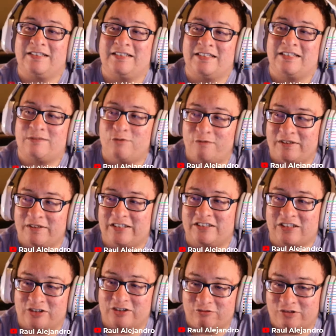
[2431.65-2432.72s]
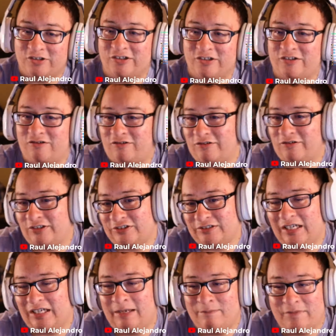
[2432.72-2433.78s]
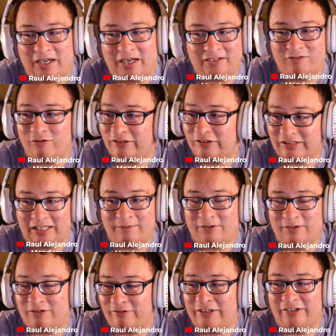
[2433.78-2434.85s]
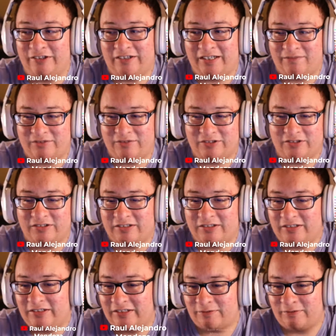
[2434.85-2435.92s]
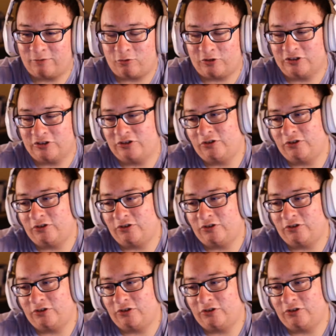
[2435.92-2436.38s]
this movie needs to do good or else I'm not going to have a career after. And of course,